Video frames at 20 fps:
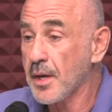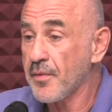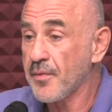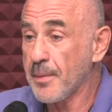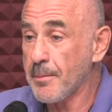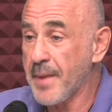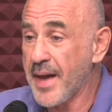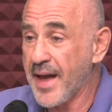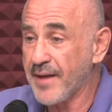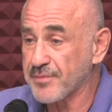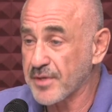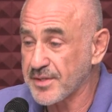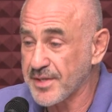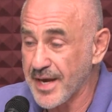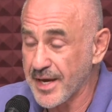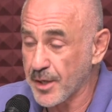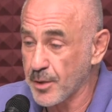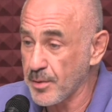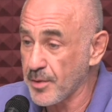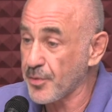they may have to
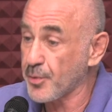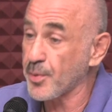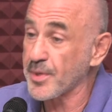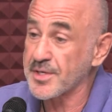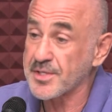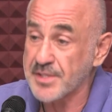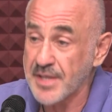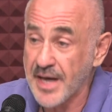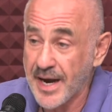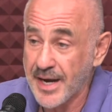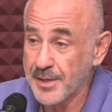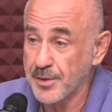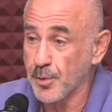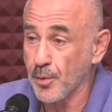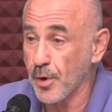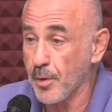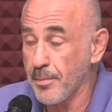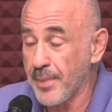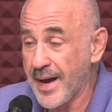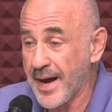take you in through a side
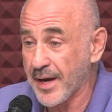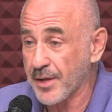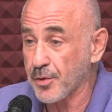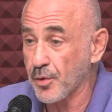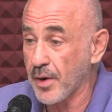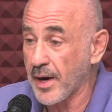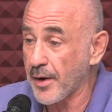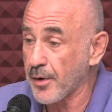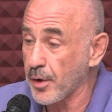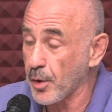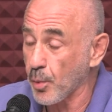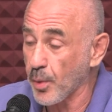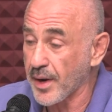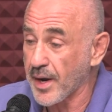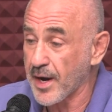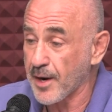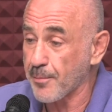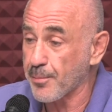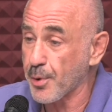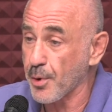door, back door. I don't know what
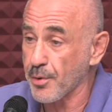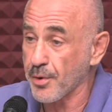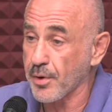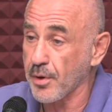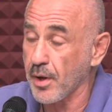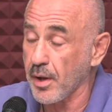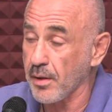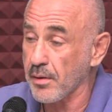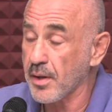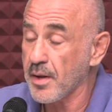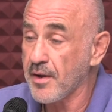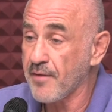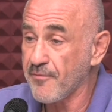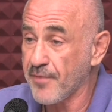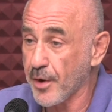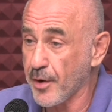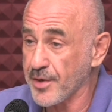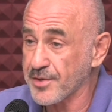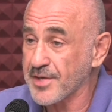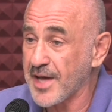kind of protocol
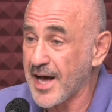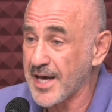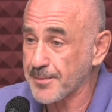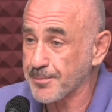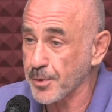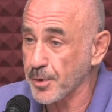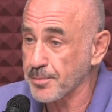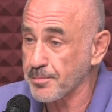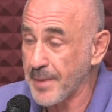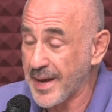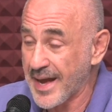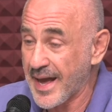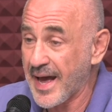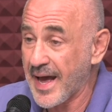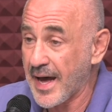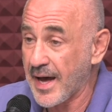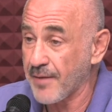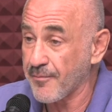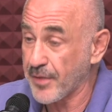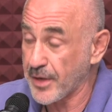various hospitals may
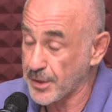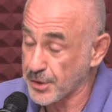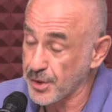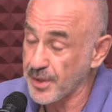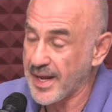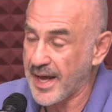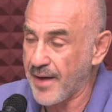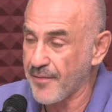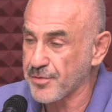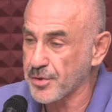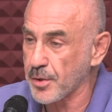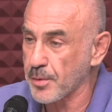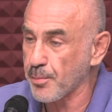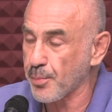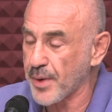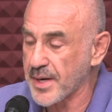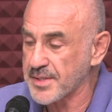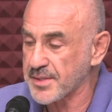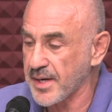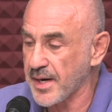have. They should have certain
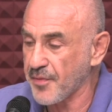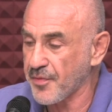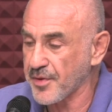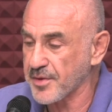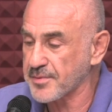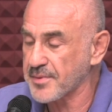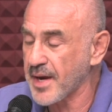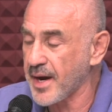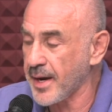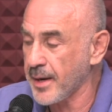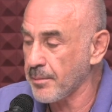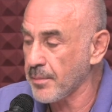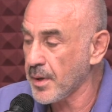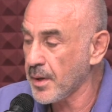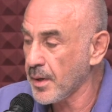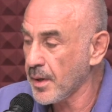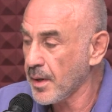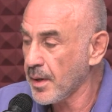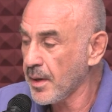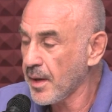present at this time.
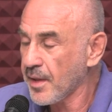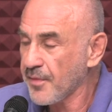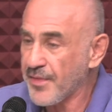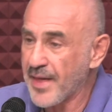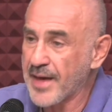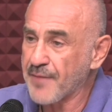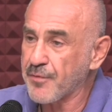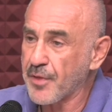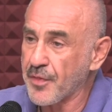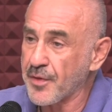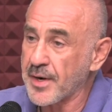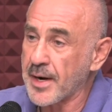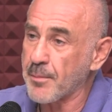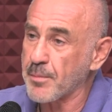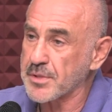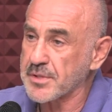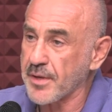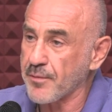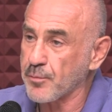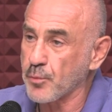Thankfully, the
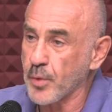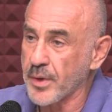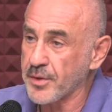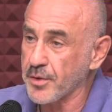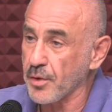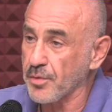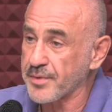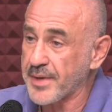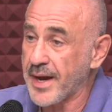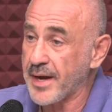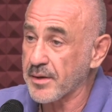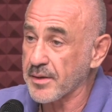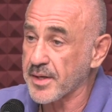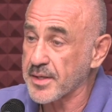numbers have dwindled down